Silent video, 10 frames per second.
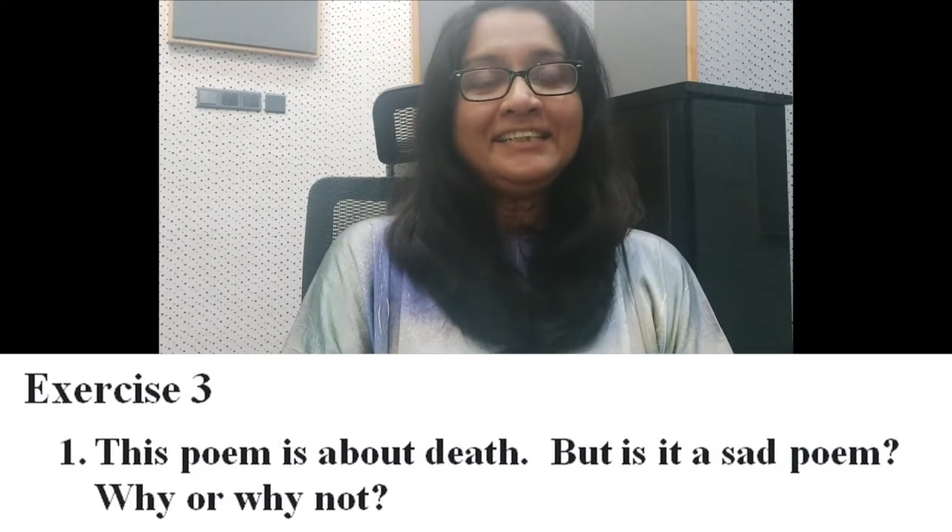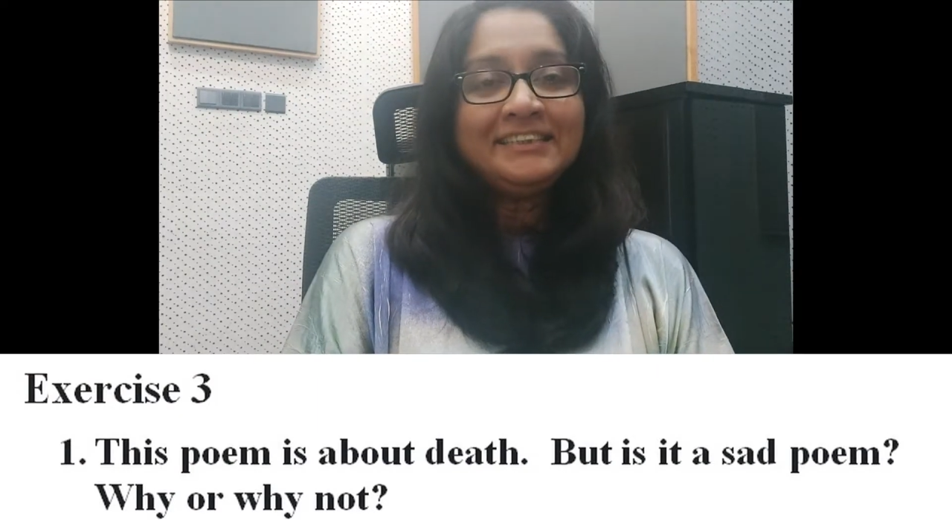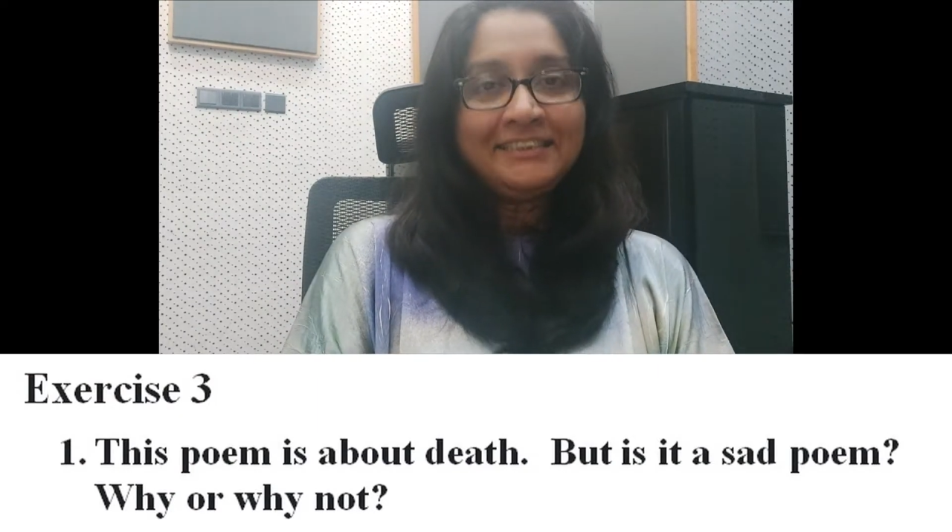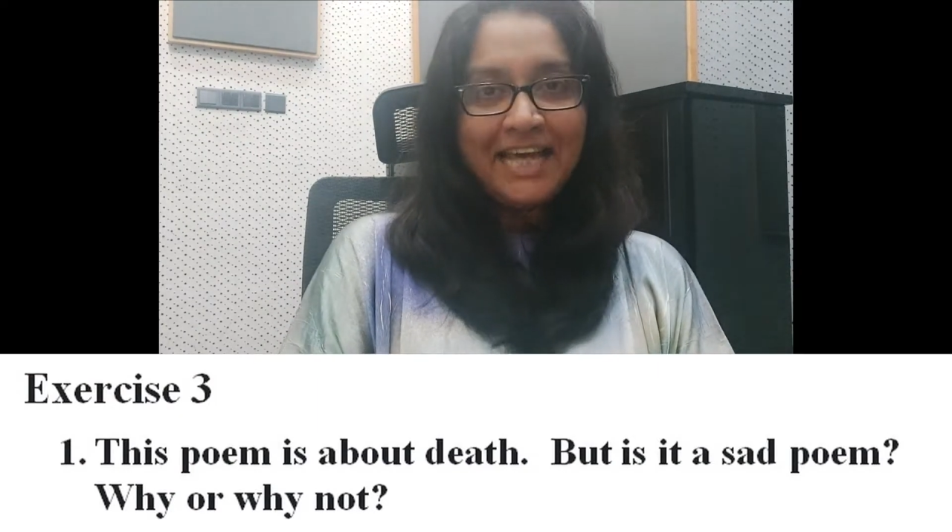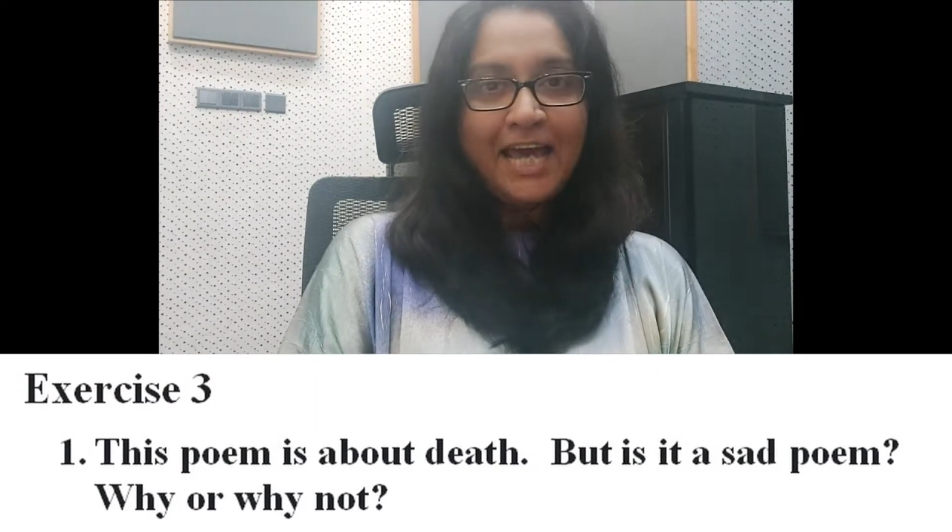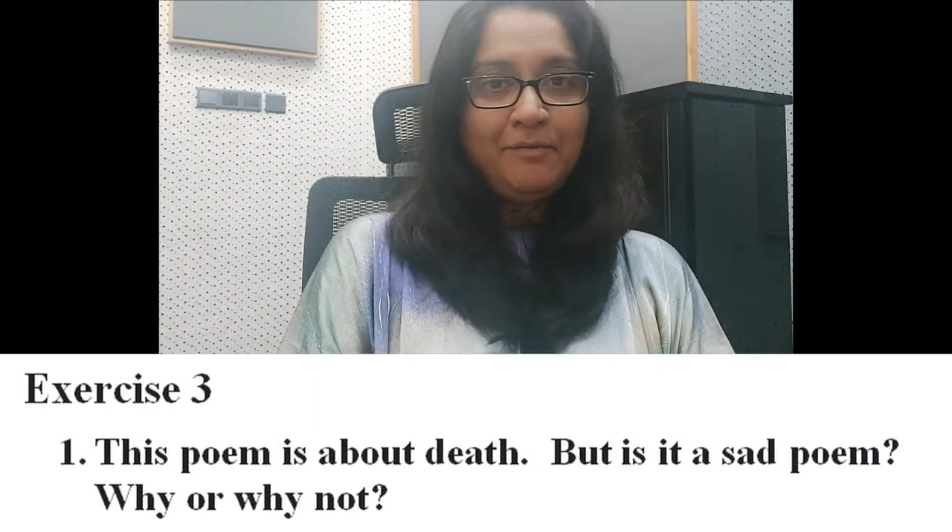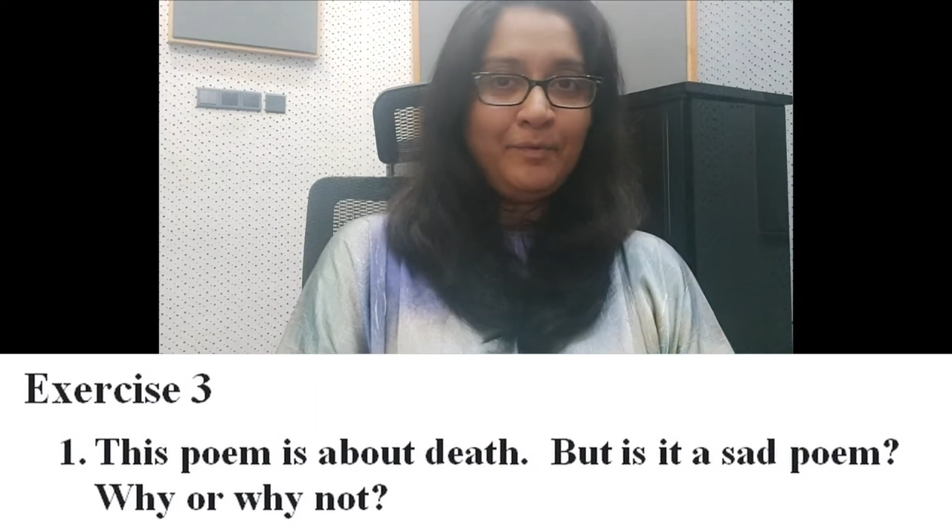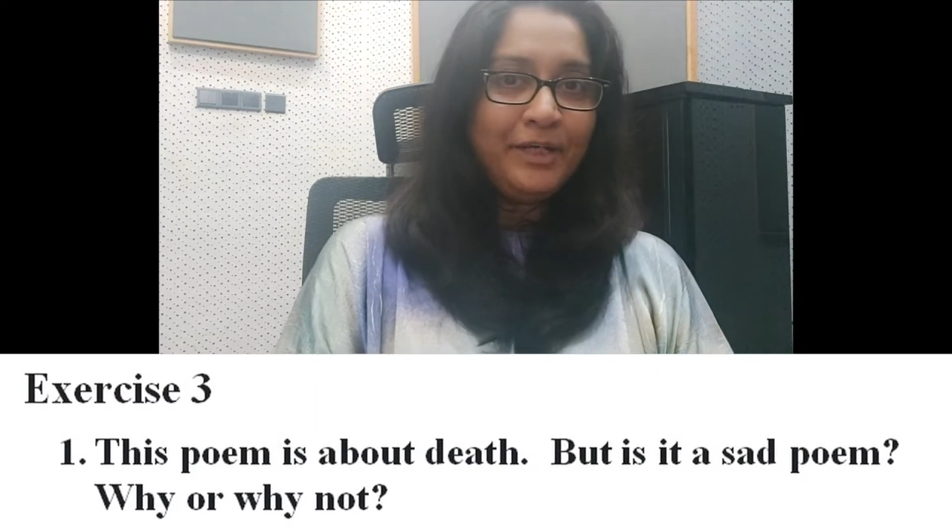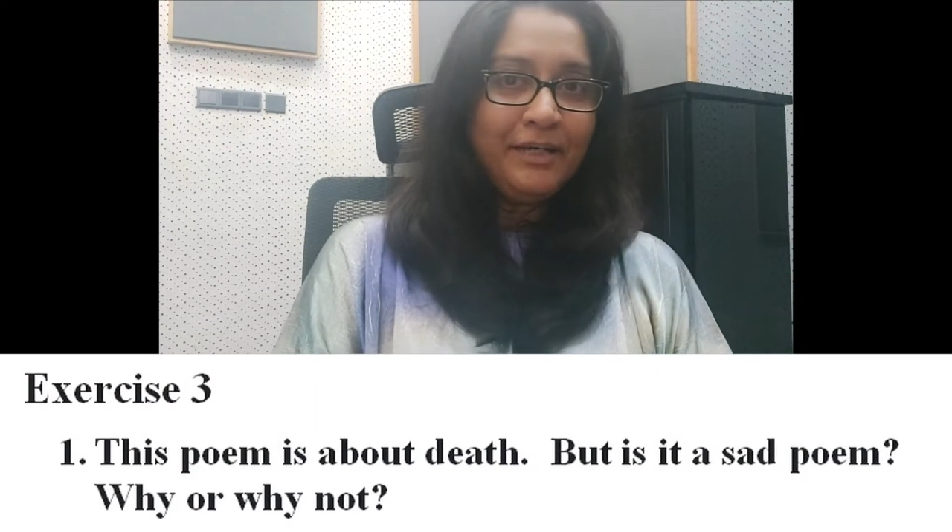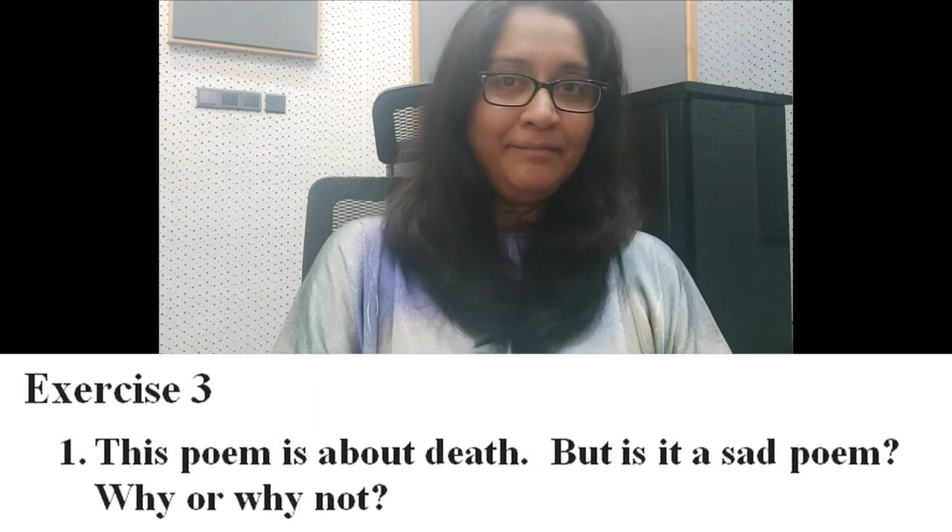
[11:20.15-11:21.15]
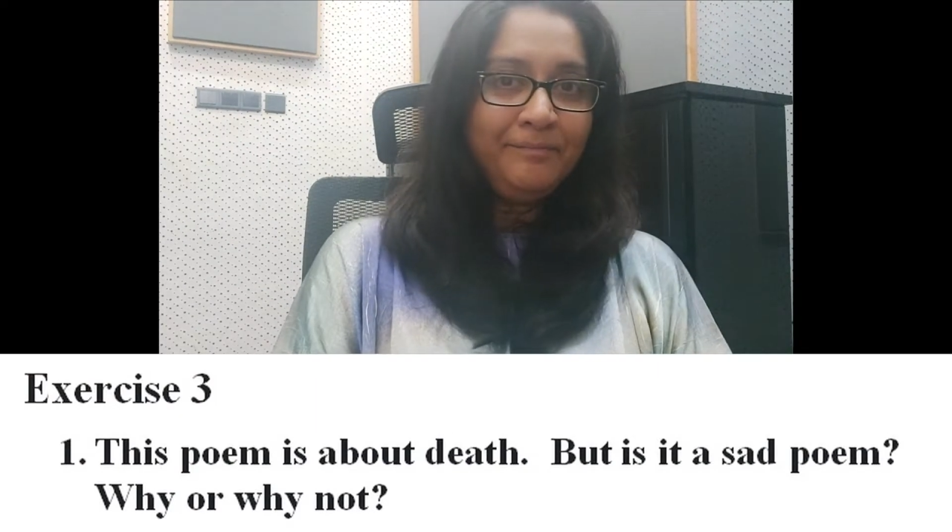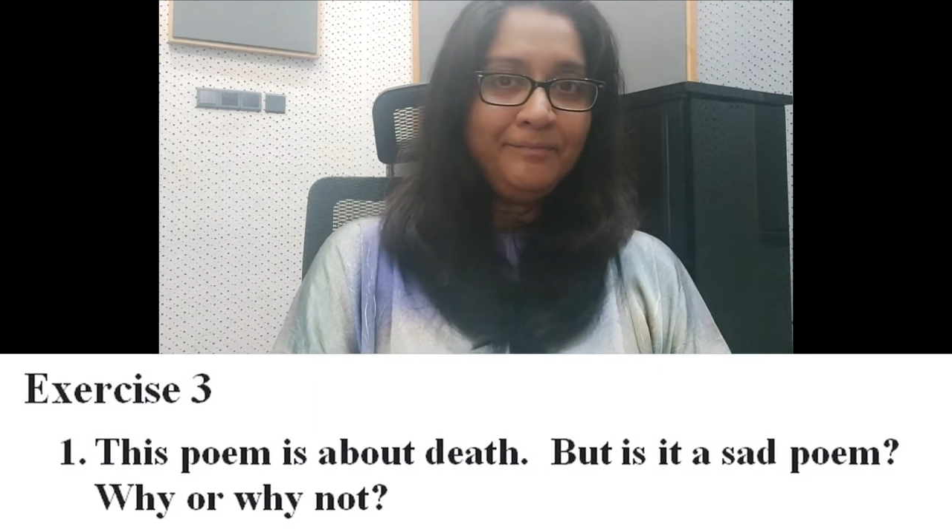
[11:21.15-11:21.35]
sad poem